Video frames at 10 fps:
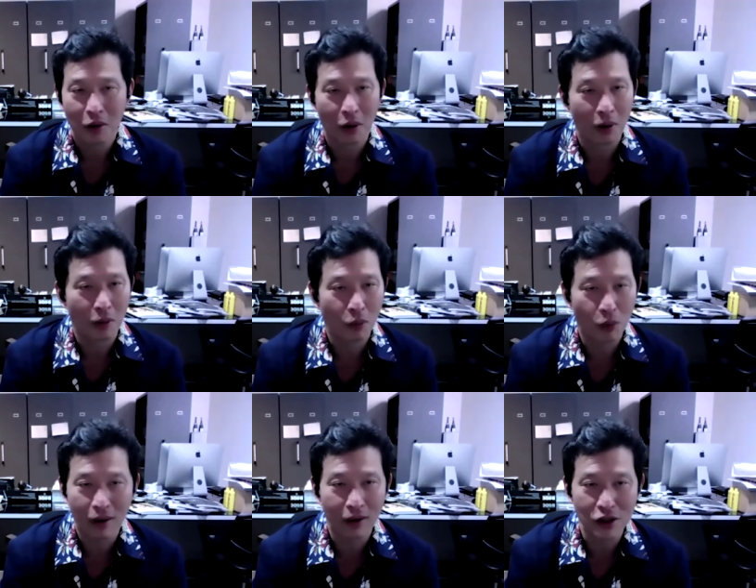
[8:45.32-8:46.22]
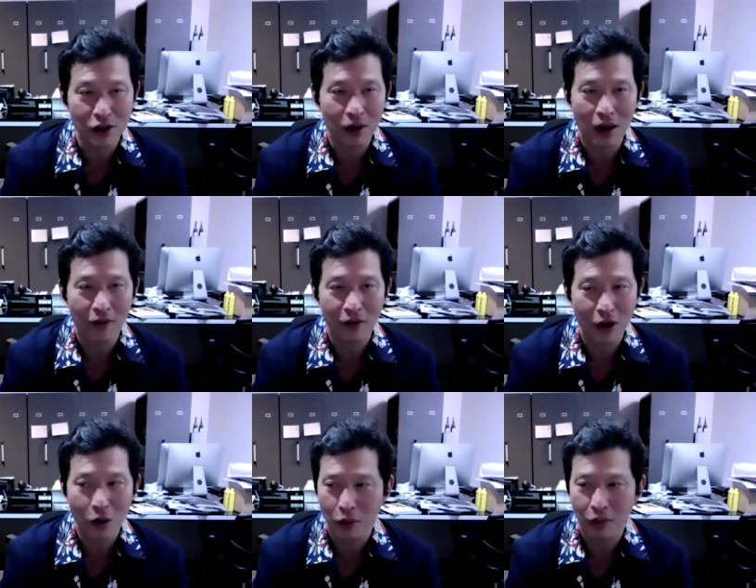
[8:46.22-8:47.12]
or hmm. one doesn't yeah. kind of you
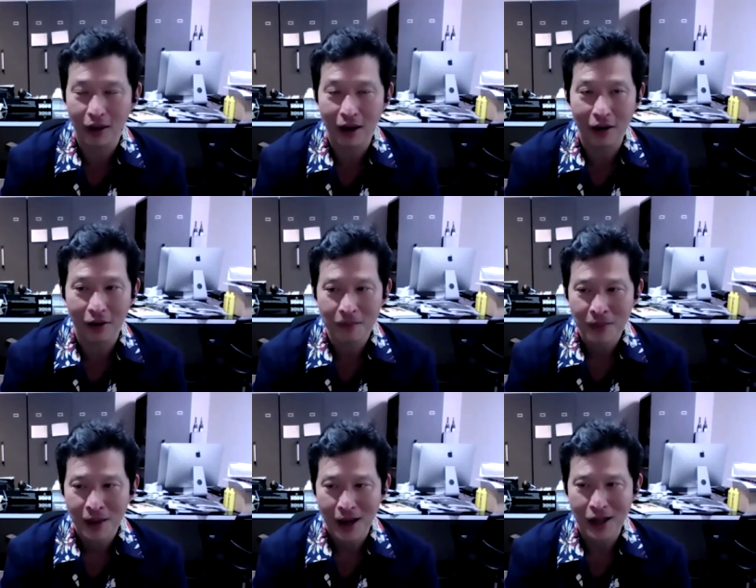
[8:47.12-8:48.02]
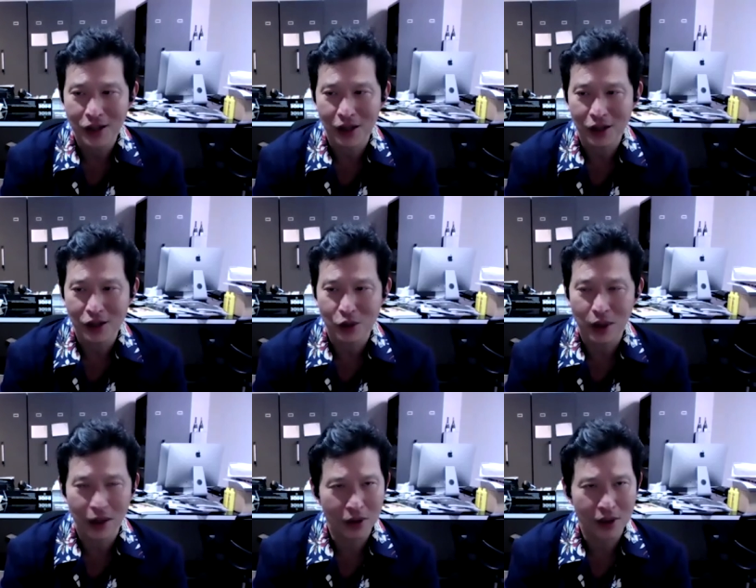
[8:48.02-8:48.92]
know work with the other, and it's it's
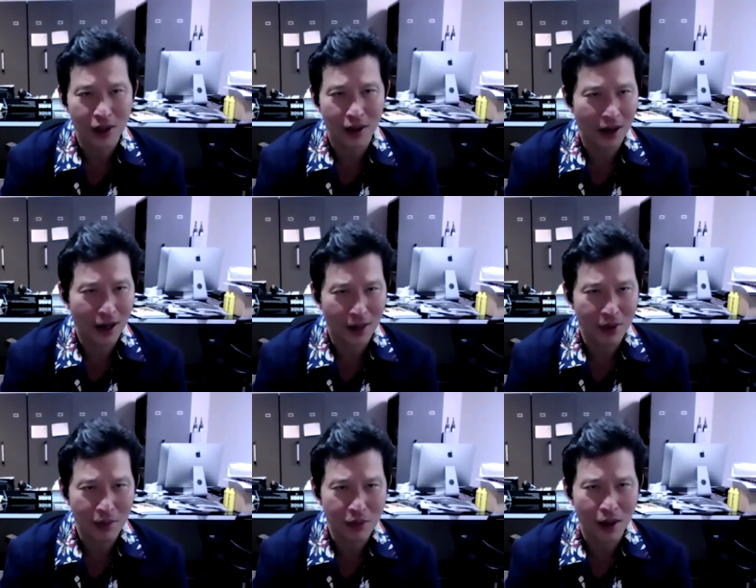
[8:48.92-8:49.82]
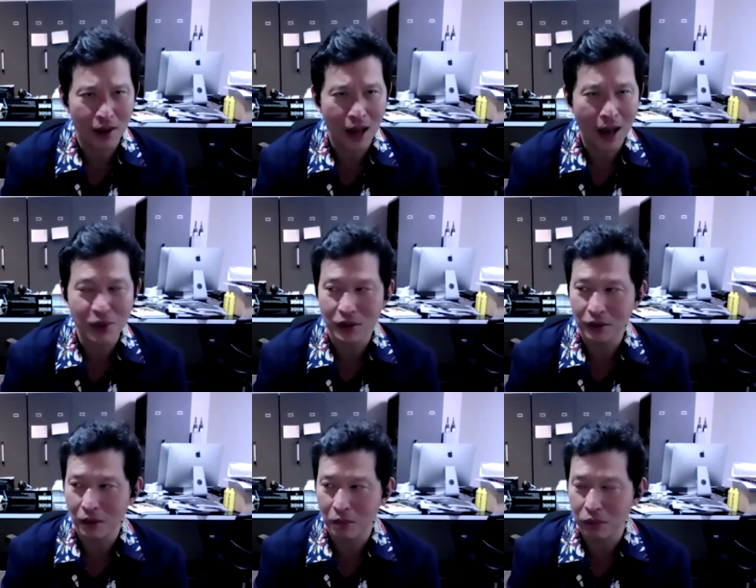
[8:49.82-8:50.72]
quite yeah. irritating. And I, I
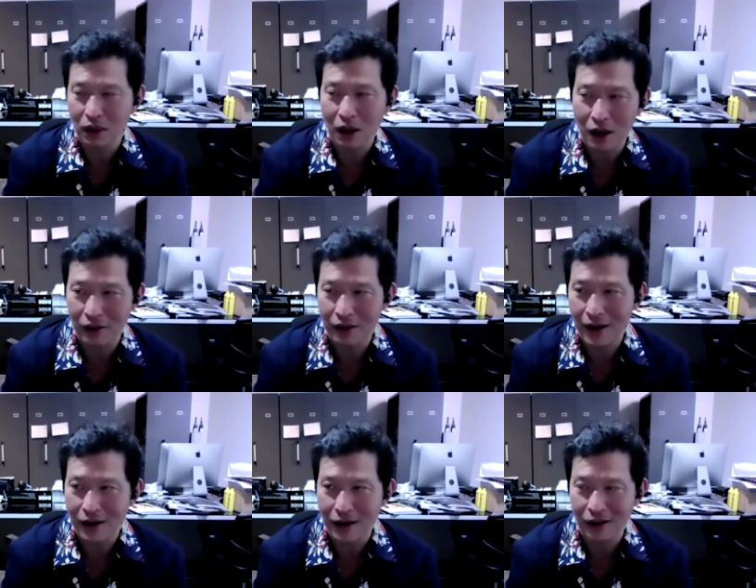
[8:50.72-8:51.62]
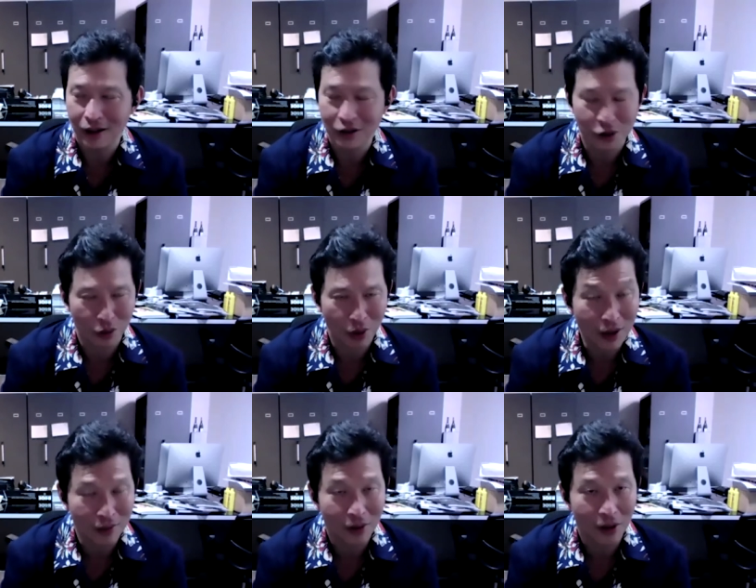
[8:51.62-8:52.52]
absolutely applaud that. I think it's
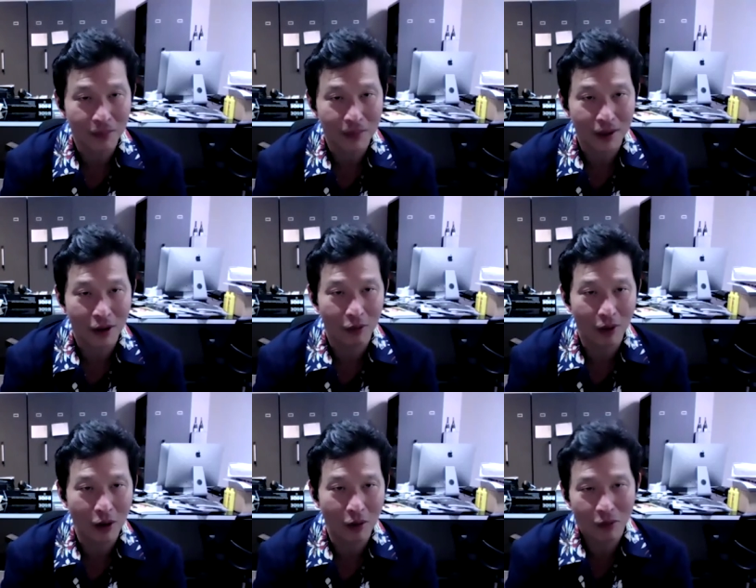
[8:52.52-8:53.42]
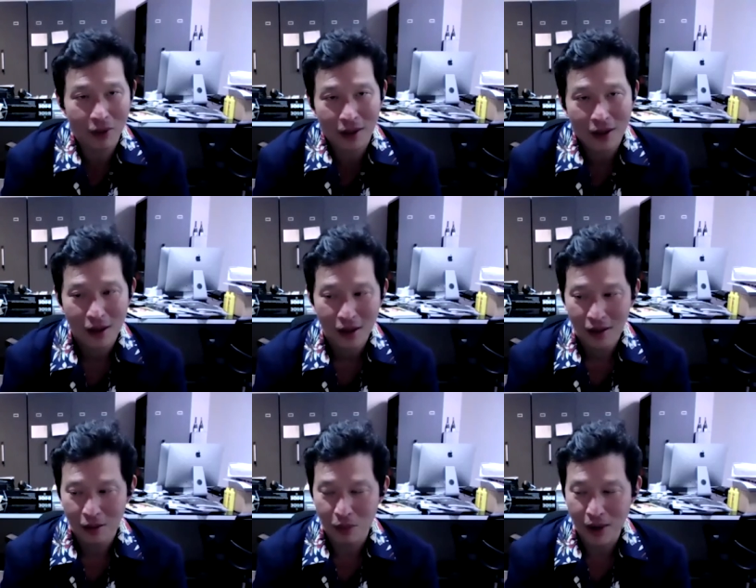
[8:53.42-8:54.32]
great, right? Hope and hopefully
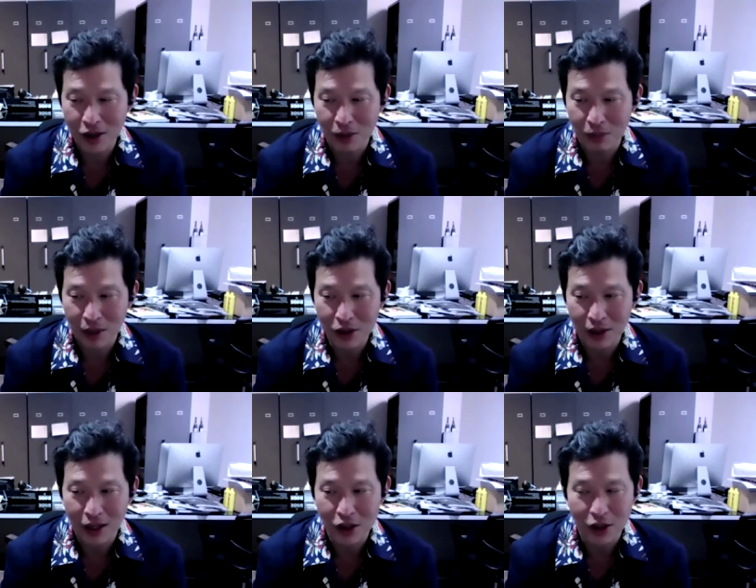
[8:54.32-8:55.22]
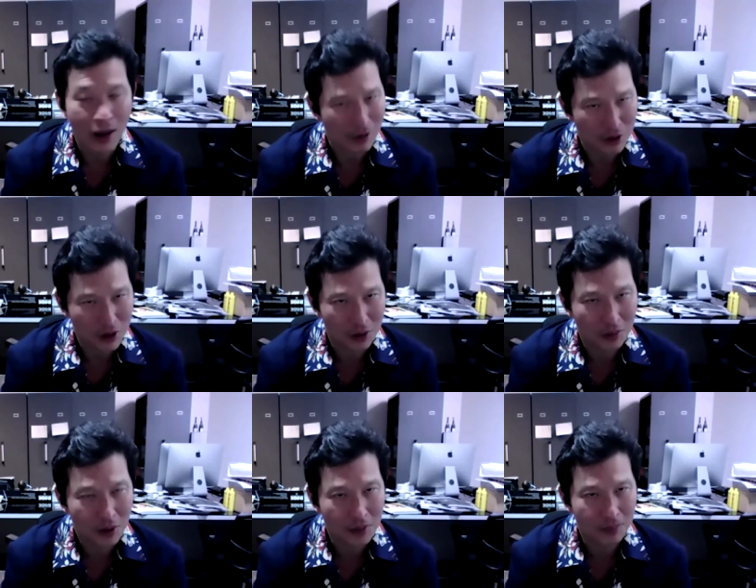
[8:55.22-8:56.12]
the brands embrace it. I guess they'll have to,
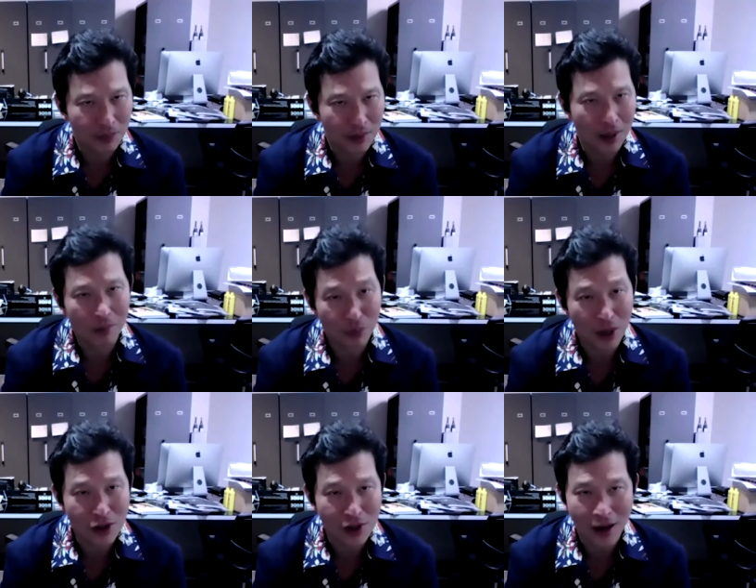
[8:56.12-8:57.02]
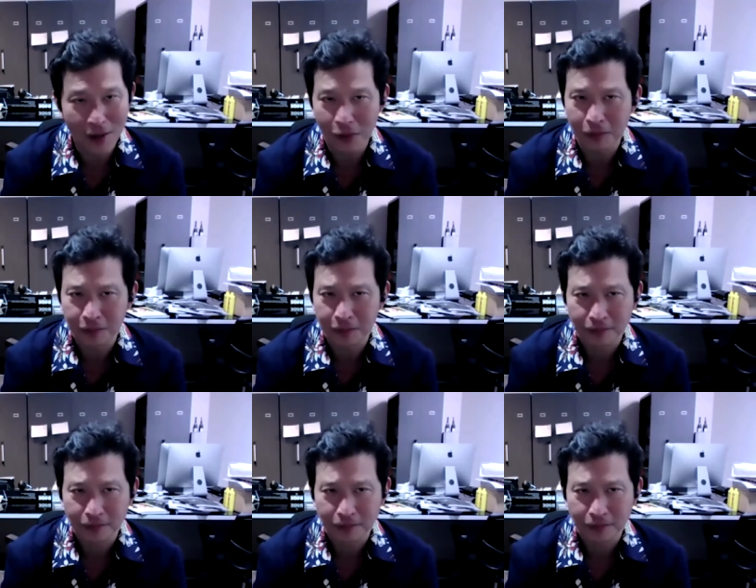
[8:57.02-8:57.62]
right? Like brands like Apple.